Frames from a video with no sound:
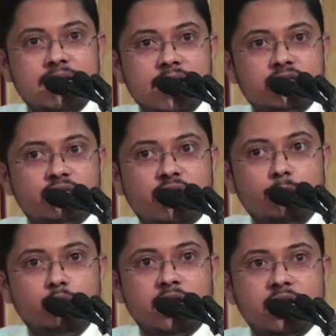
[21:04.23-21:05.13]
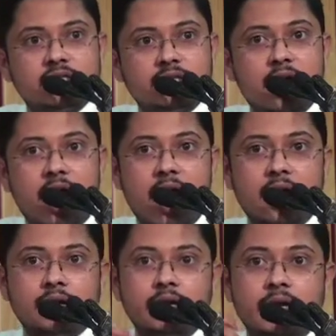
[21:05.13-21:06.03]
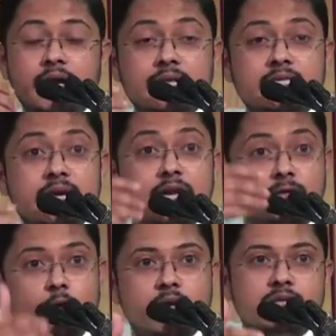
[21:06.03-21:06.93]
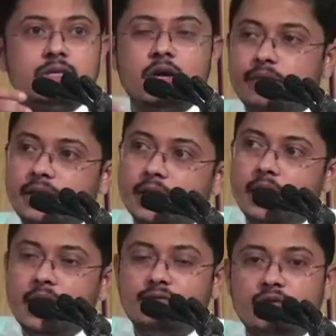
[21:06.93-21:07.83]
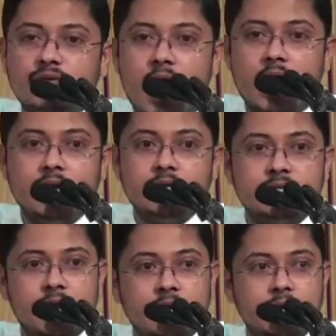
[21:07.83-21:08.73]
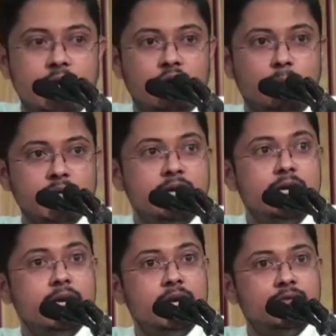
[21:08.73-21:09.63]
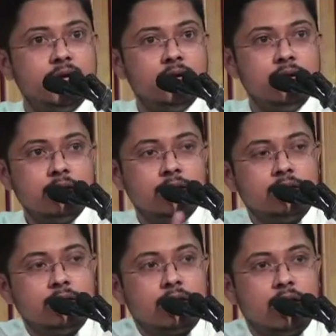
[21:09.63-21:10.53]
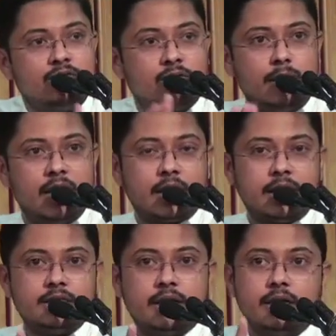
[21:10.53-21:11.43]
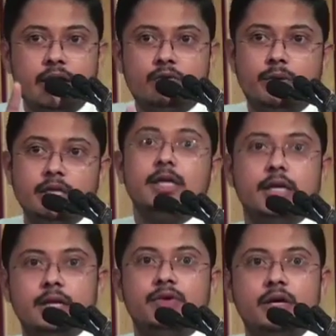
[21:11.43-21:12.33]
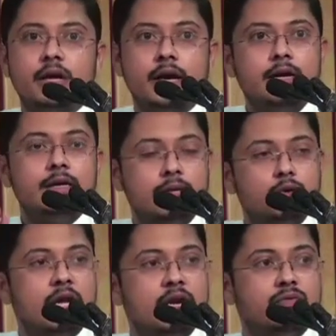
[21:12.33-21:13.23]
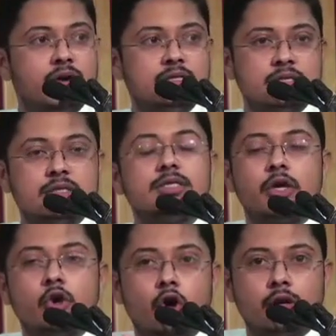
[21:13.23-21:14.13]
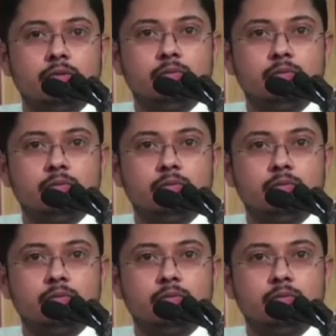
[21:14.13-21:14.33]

lines of communication are in its influence. When the Gulf of Aden is taken care of by the Indian Navy, till the Gulf of Malacca is taken care of by the Indian Navy. New Delhi feels secure.